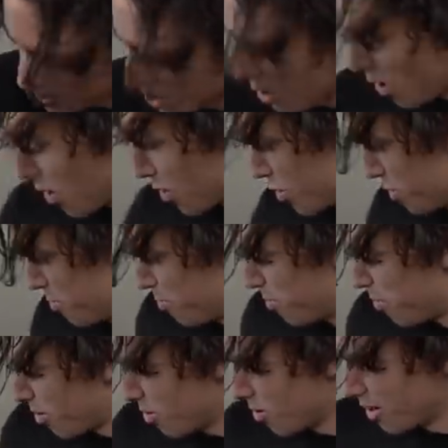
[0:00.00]
Oh, good
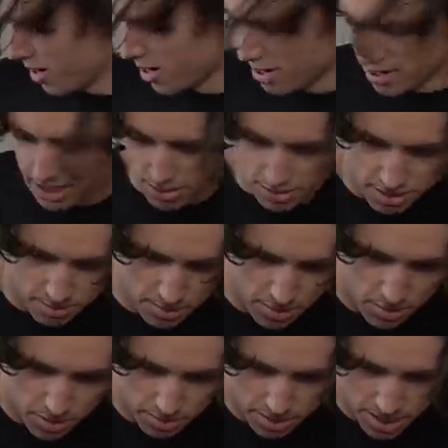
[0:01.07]
boy. Oh, hang on, someone's calling